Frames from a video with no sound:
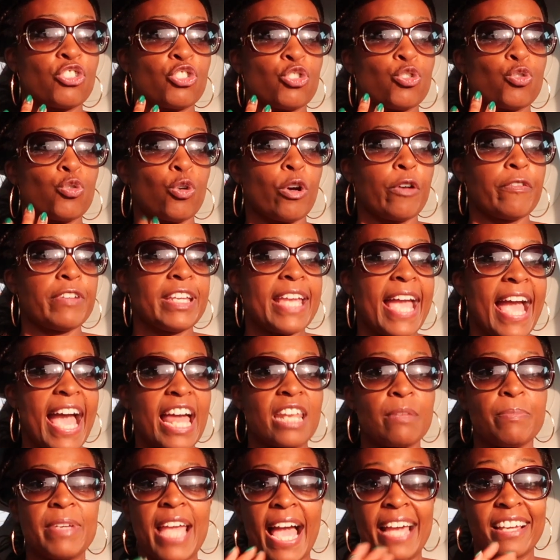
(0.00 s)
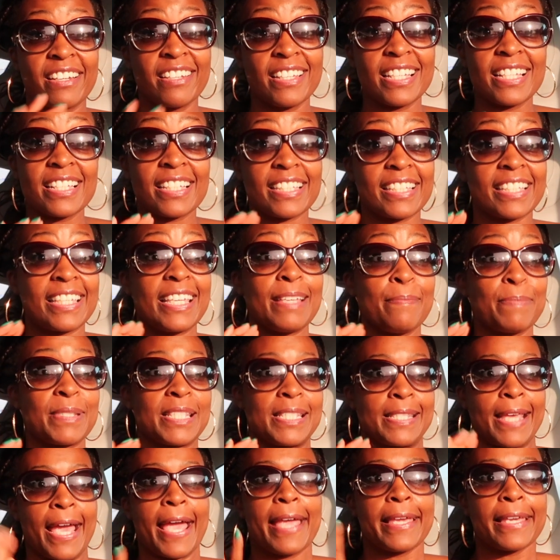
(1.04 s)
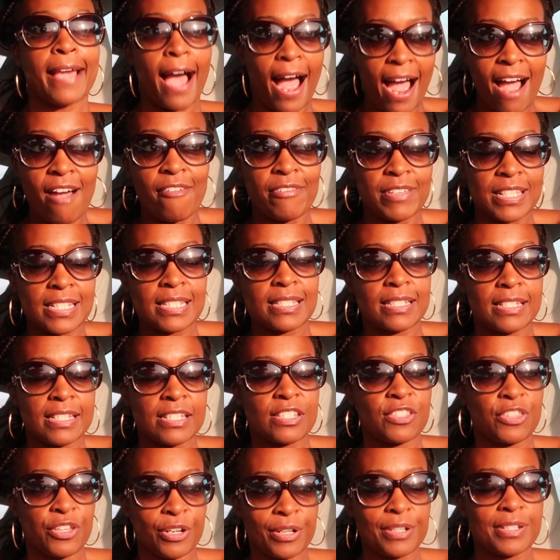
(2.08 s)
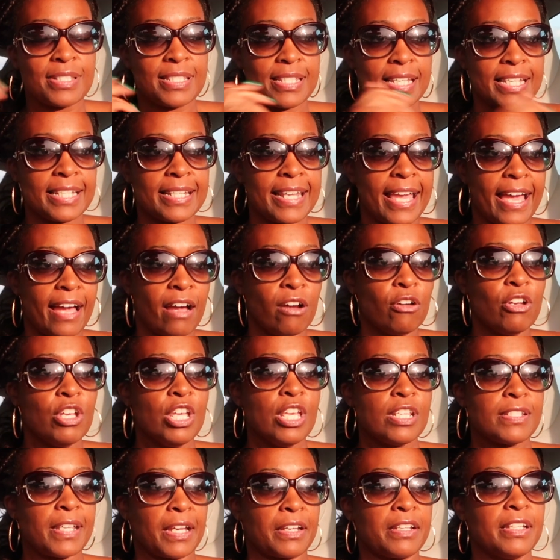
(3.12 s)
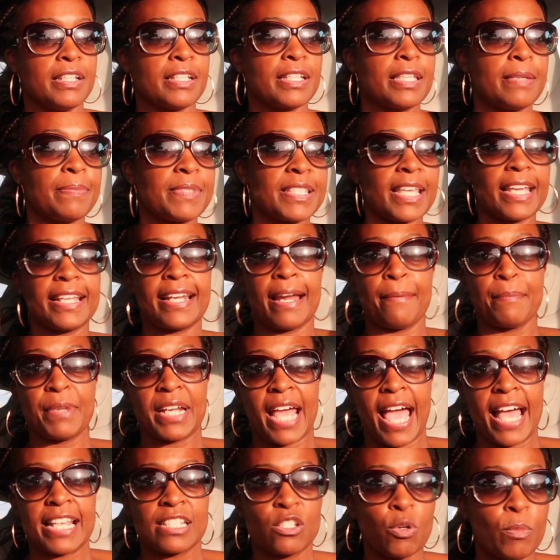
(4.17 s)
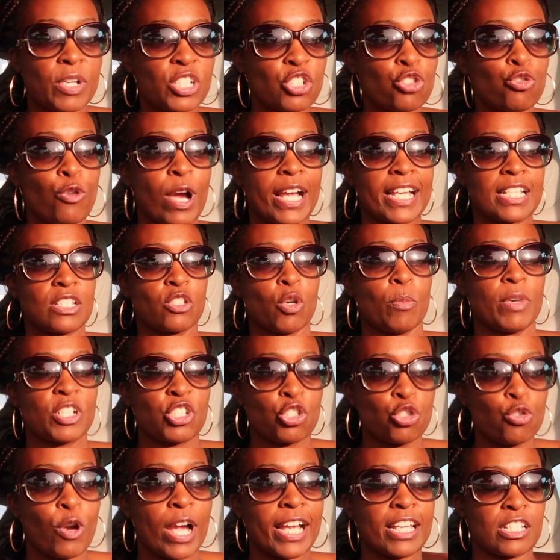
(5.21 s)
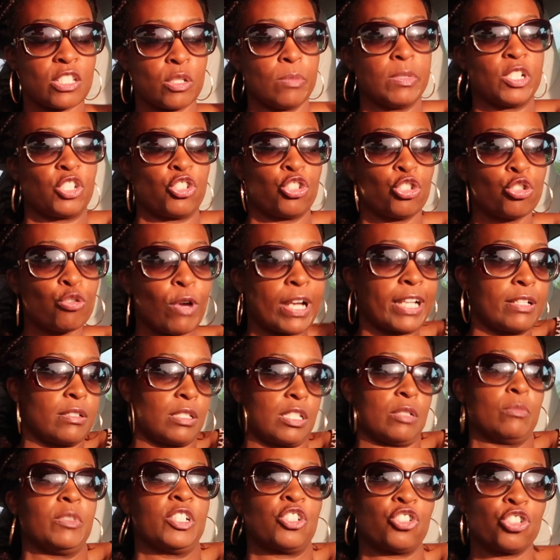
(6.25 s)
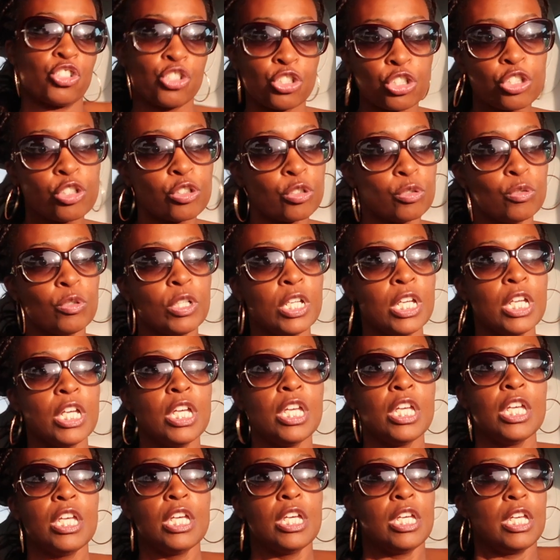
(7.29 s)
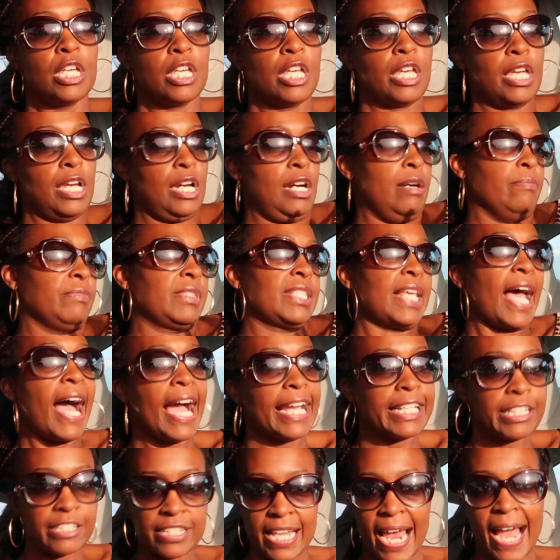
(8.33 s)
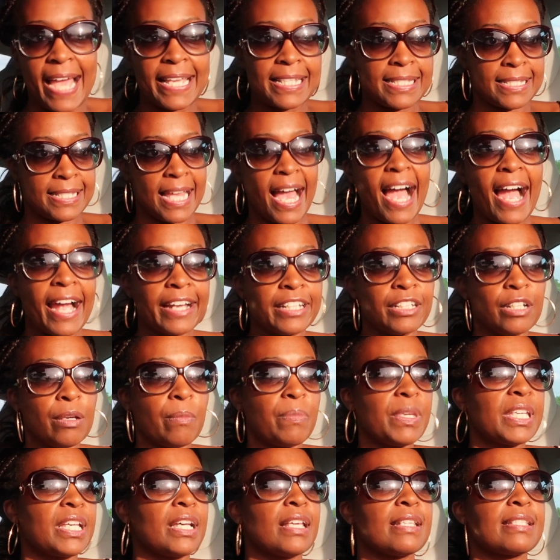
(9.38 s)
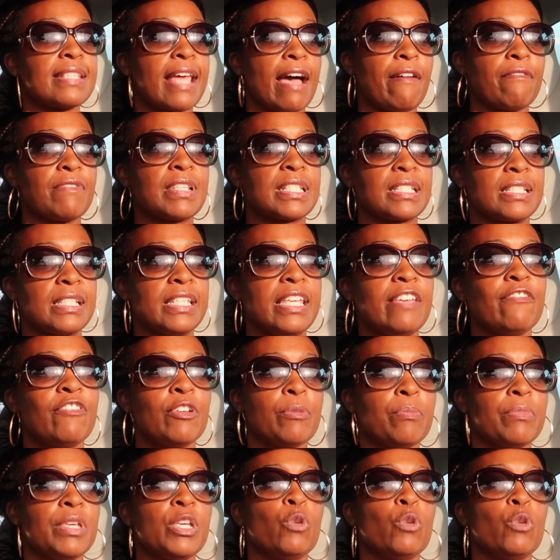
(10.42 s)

the story had to be, I couldn't keep saying, obviously it's Thursday now, so I couldn't keep saying I'm gonna have so much to do, I got so much to do, I got so much to do, I got so much to do. I'm tired, tired, tired, because that was leaving